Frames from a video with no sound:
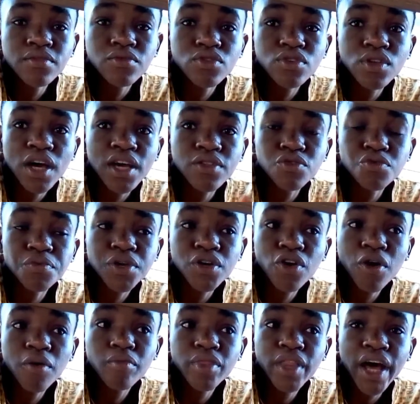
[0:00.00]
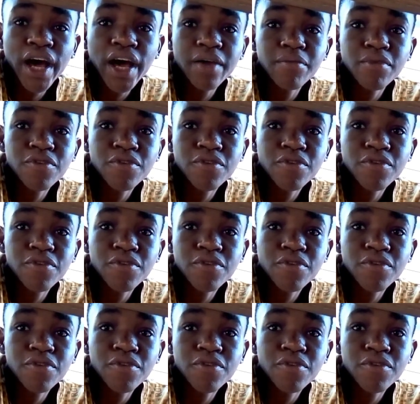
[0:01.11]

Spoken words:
so that it will become 9